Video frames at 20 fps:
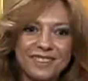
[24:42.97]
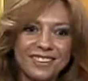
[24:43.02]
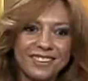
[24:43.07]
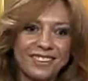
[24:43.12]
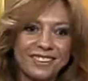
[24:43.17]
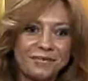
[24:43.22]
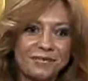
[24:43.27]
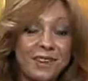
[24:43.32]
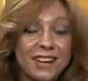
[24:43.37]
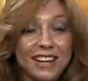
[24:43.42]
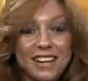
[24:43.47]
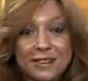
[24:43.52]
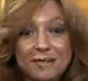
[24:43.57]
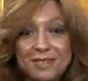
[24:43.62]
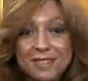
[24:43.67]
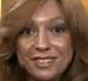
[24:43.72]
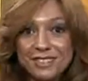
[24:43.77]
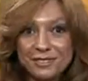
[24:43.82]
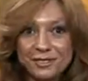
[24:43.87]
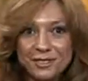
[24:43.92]
my name
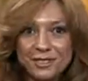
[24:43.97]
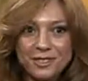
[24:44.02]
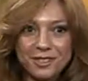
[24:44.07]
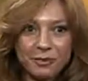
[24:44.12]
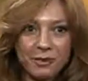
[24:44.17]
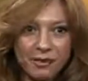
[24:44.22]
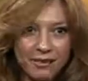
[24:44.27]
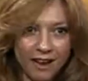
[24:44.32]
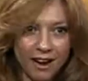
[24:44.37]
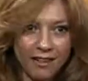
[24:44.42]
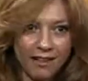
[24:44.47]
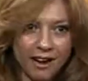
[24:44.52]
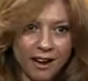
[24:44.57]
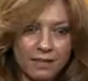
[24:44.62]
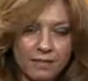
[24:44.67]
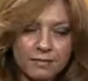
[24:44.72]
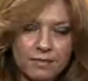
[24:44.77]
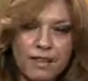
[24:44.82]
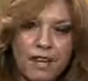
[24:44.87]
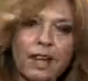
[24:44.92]
is Lucy
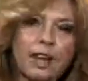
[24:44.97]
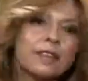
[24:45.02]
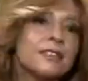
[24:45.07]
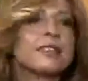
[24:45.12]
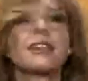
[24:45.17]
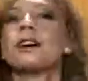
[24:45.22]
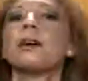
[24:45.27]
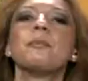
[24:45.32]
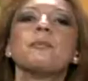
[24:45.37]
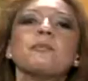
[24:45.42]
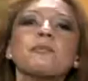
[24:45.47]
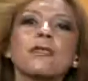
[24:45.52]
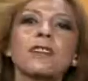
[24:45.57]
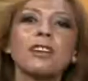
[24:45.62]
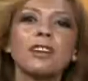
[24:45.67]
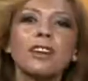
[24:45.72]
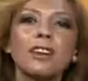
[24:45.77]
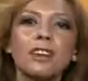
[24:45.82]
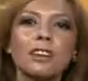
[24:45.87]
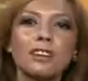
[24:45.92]
Rivera, and
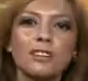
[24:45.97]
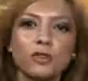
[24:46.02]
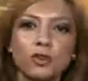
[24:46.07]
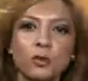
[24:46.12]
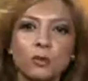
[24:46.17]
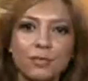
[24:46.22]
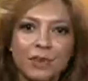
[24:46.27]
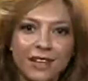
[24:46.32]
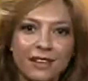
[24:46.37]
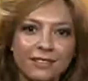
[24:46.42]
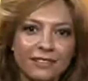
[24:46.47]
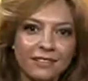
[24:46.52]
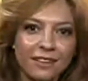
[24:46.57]
we've been